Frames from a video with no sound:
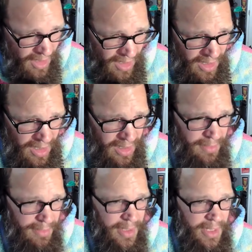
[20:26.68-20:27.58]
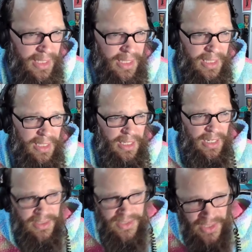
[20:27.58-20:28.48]
Um
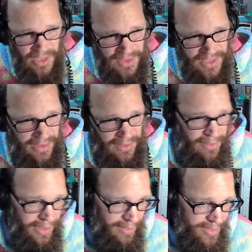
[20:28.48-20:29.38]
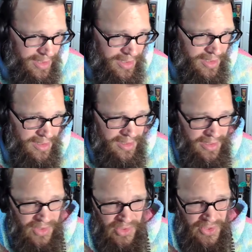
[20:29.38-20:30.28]
and then she calls out Ramses and
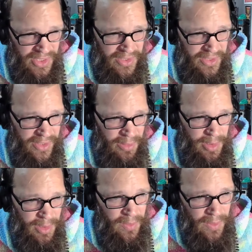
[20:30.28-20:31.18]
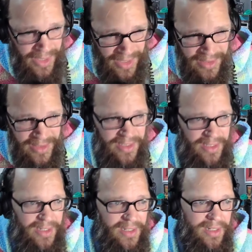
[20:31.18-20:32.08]
says, You're just going to sit there and be quiet.
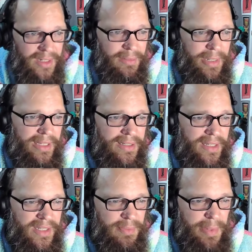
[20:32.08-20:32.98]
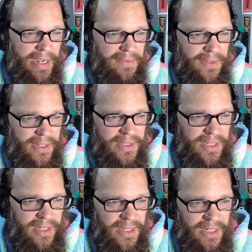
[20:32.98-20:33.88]
Um, Alex said it's baffling and
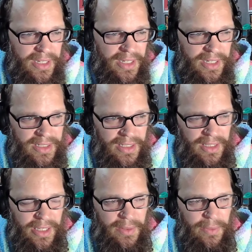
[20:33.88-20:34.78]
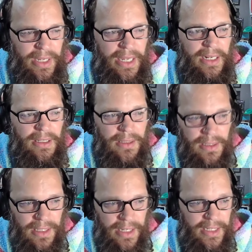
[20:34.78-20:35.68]
said Nick didn't like what Hannah
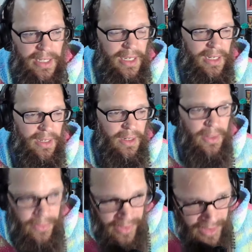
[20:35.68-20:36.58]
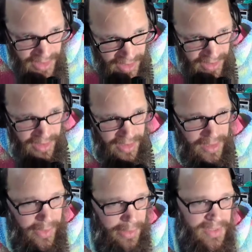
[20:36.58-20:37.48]
looked like and own it.
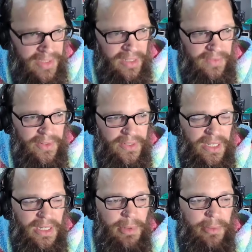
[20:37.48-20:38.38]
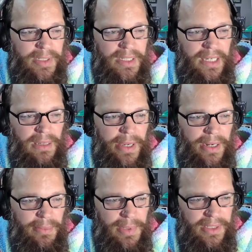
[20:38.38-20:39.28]
Uh, Ramses said, If there's any moment to take
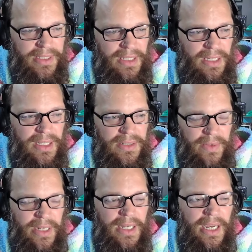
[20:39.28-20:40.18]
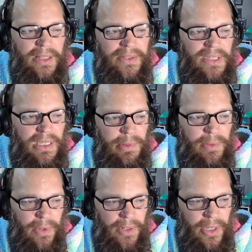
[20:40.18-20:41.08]
accountability, it's right now. Let's keep it
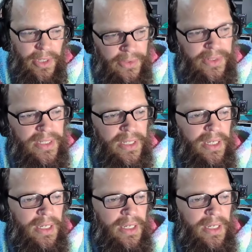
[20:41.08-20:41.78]
100.